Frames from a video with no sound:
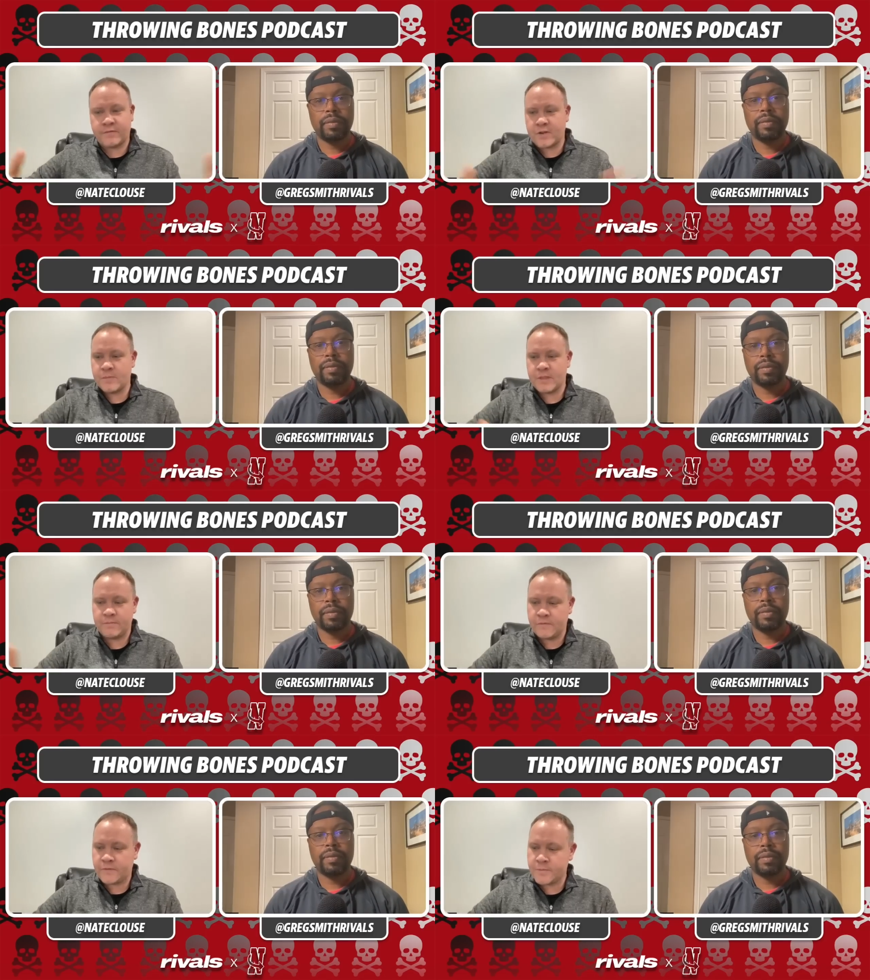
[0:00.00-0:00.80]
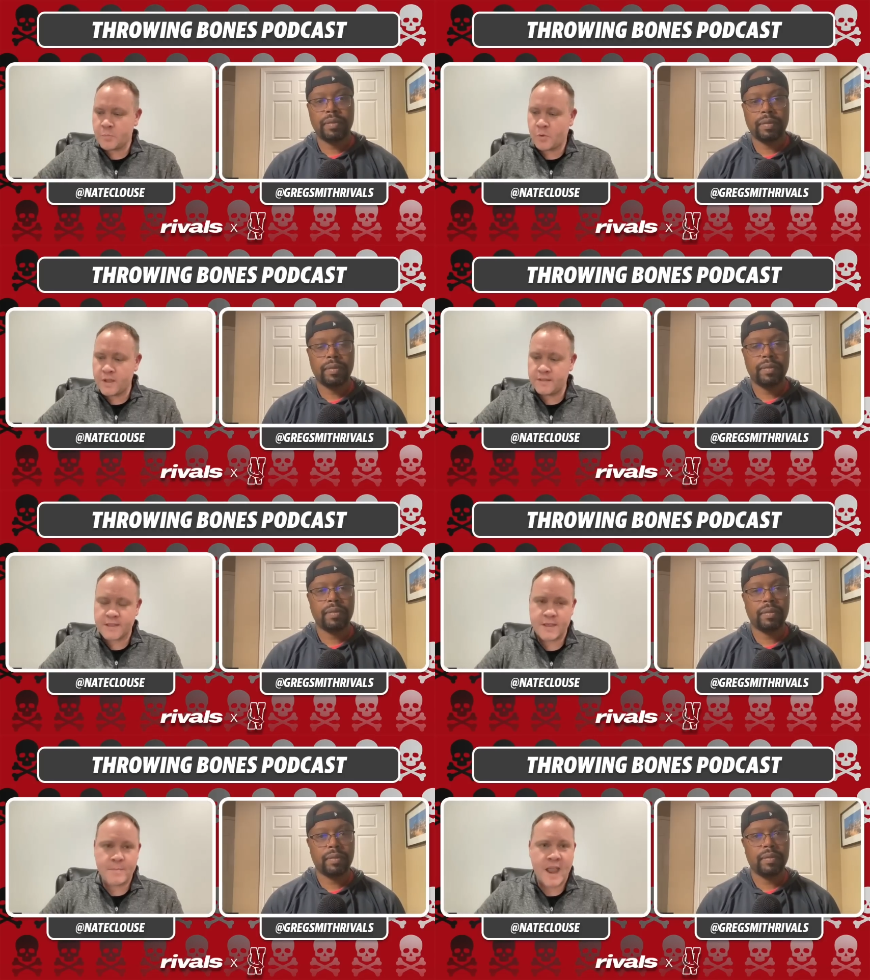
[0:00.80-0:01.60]
Speaker 1: From the from the point
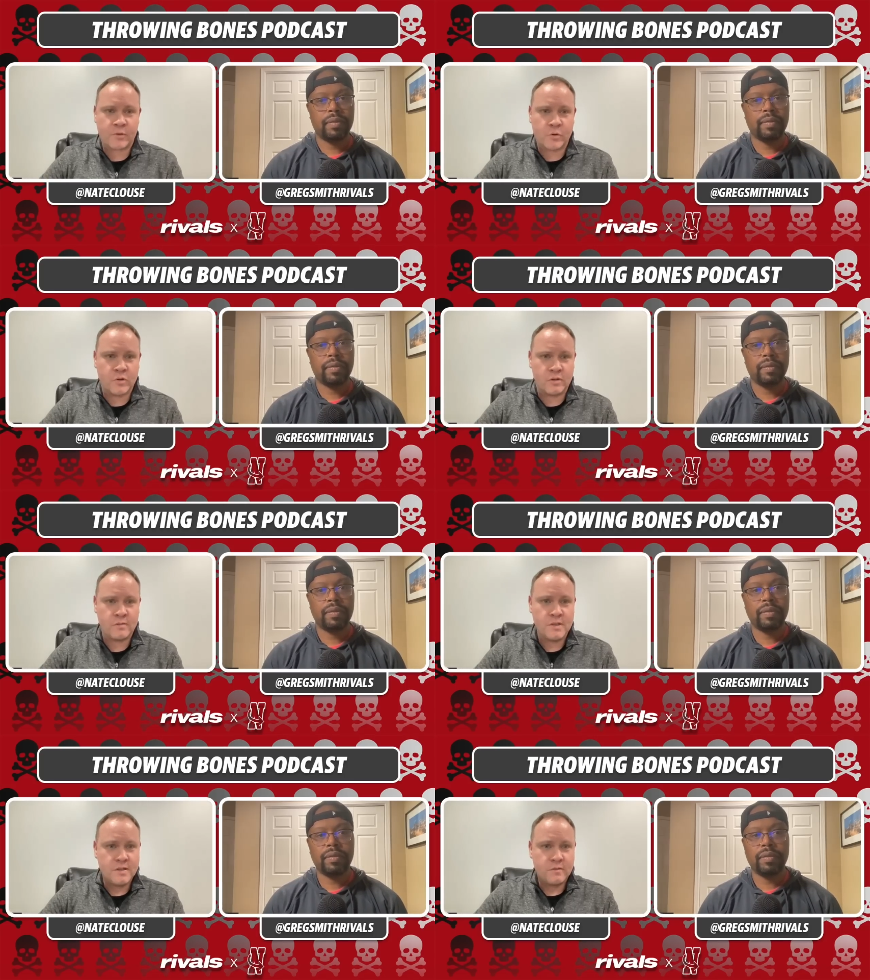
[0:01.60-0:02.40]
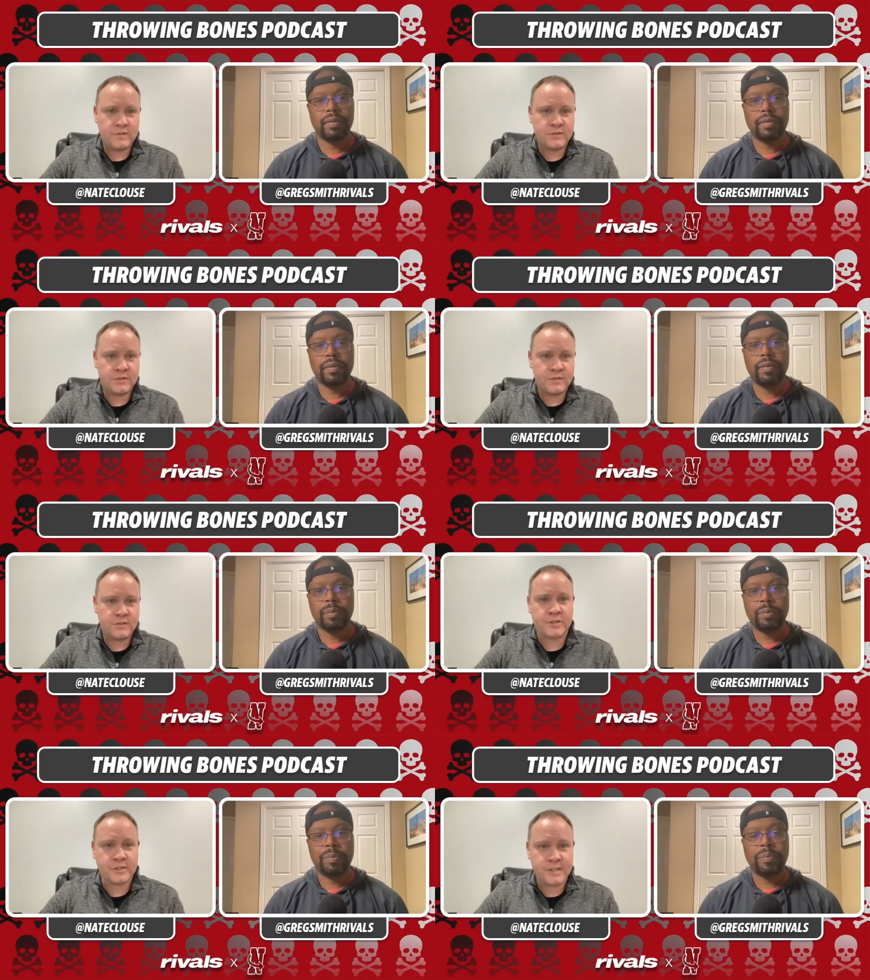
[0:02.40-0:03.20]
that Matt Rhule was
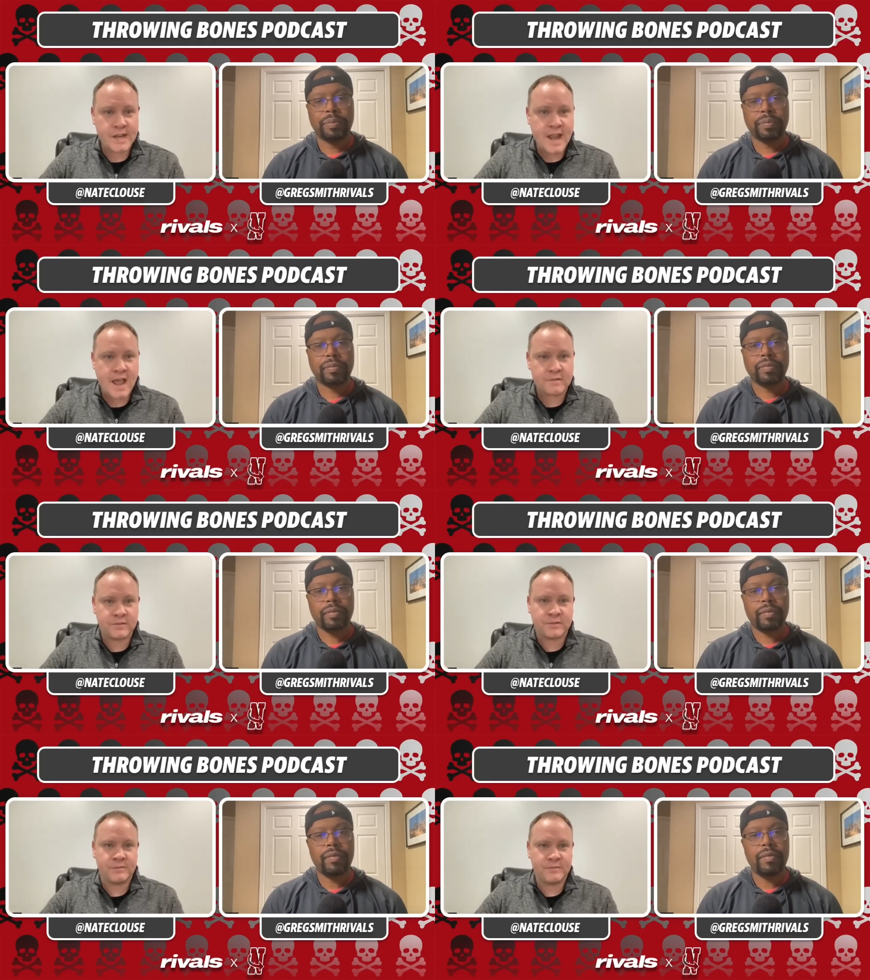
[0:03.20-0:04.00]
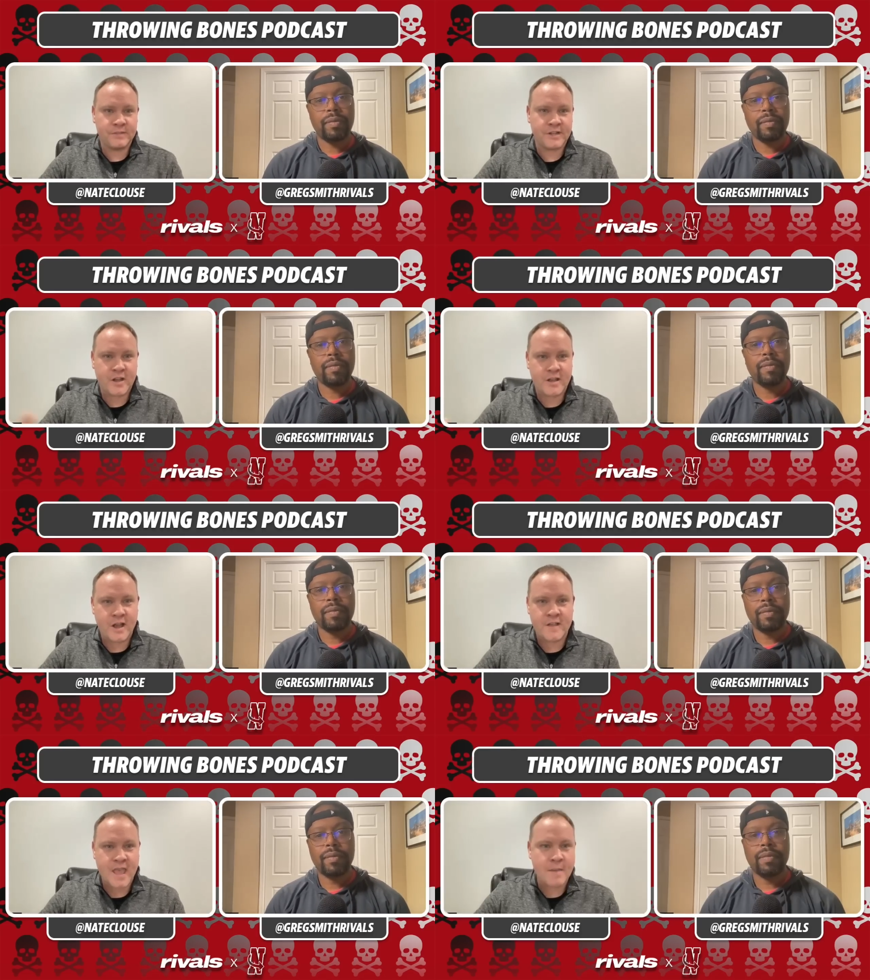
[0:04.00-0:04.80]
officially announced, you know,
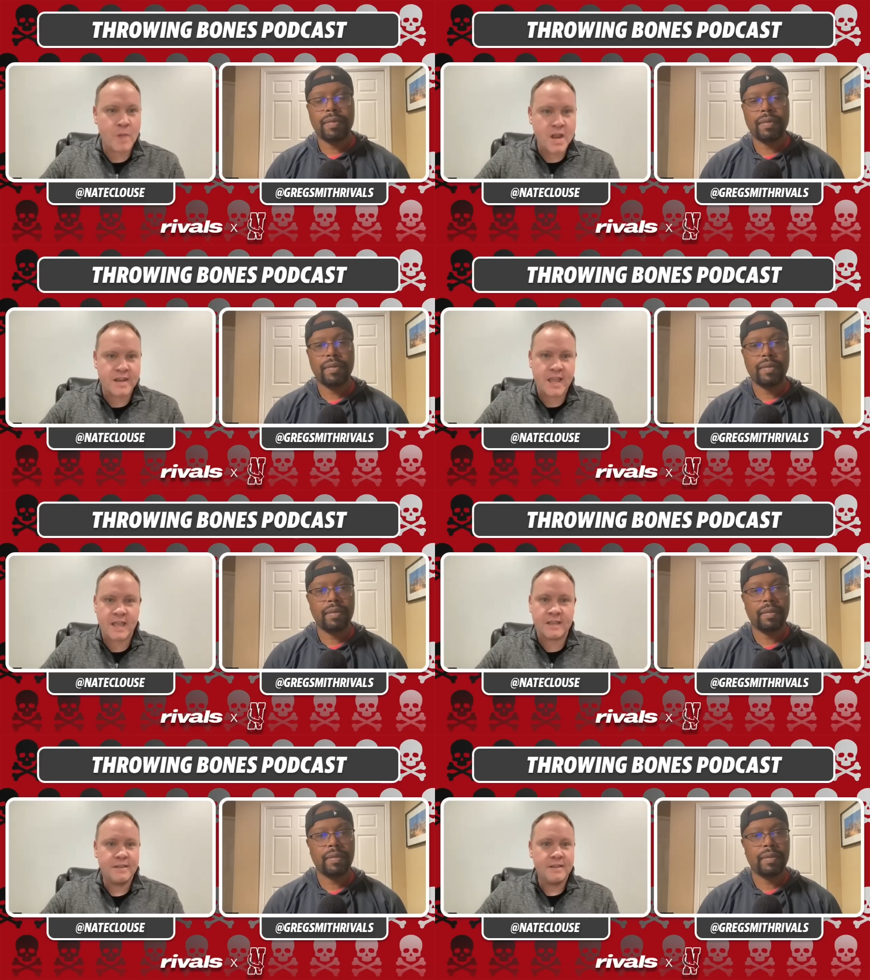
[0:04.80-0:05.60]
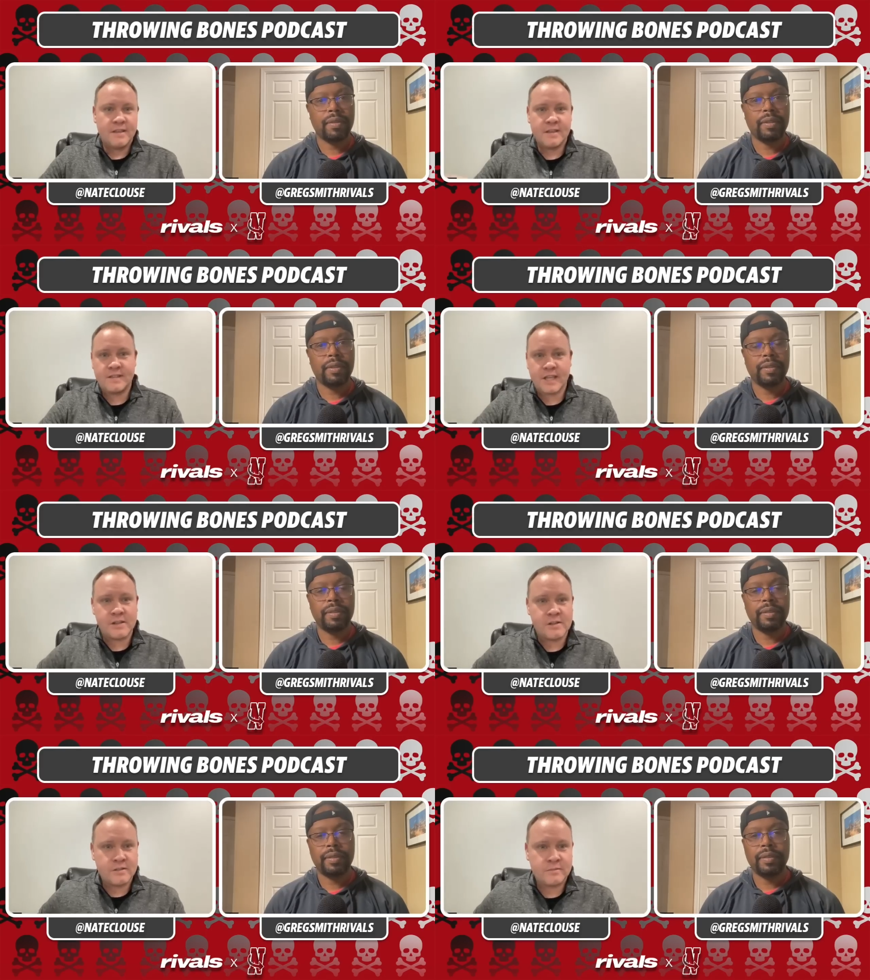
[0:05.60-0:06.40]
on that Monday
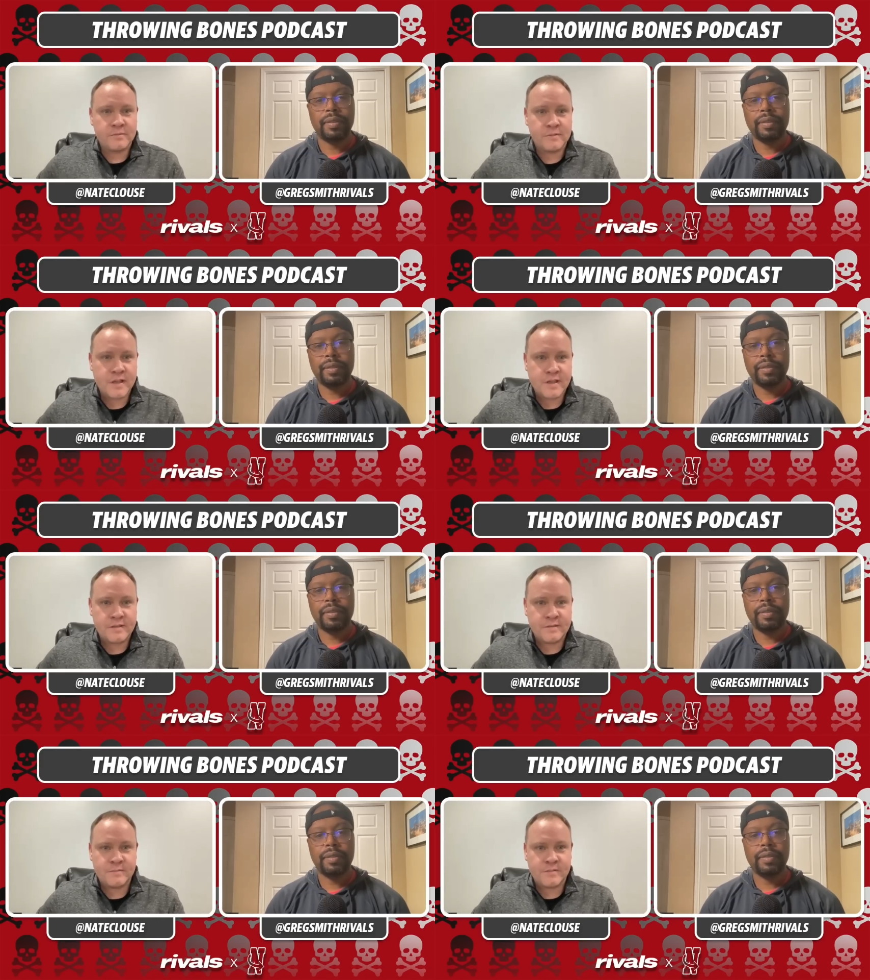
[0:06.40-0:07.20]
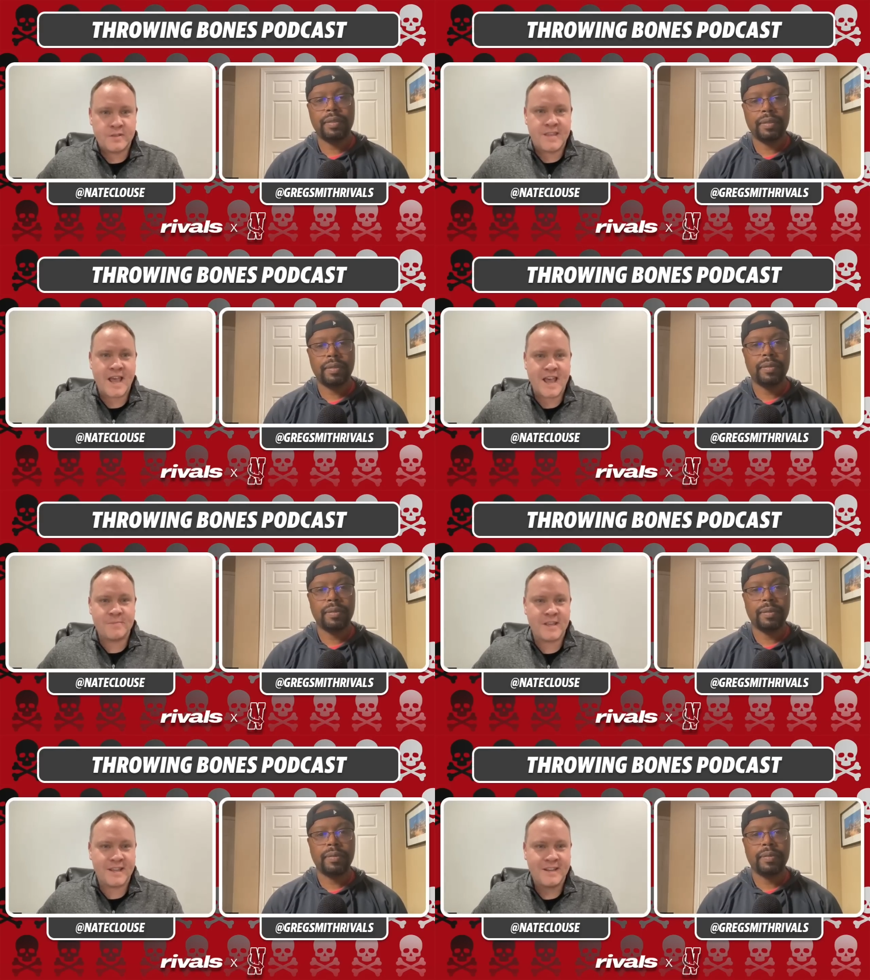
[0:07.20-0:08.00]
until the the
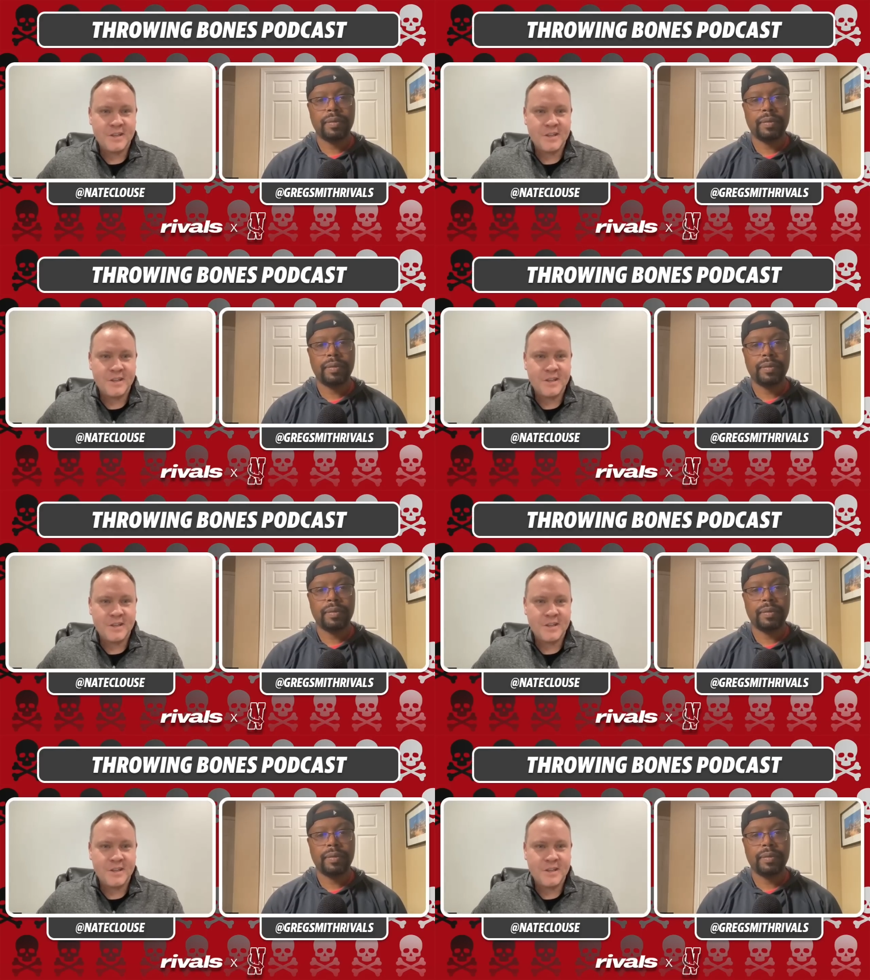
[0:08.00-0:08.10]
time that